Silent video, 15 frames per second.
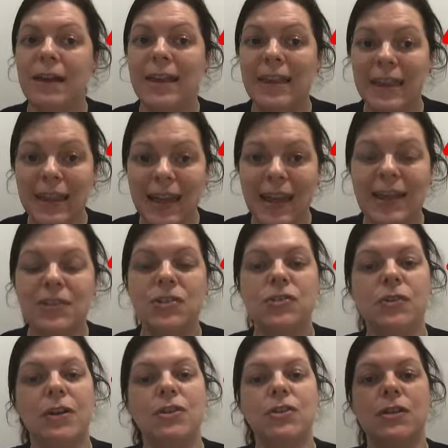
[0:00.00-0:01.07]
clear
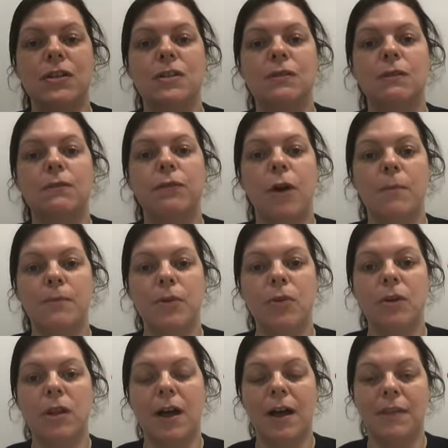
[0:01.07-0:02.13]
instructions from
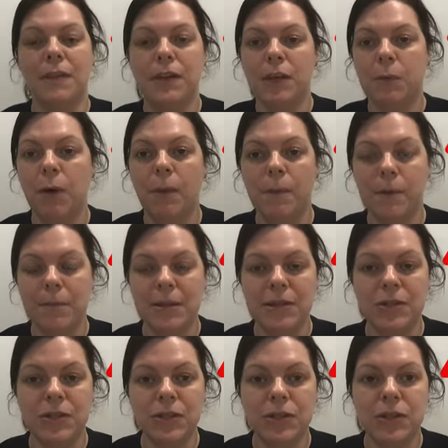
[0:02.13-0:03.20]
your client that you are
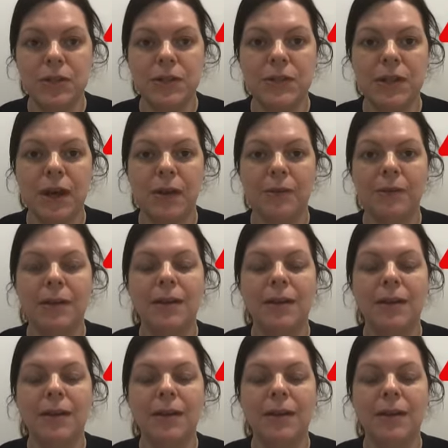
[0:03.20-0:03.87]
permitted to do so.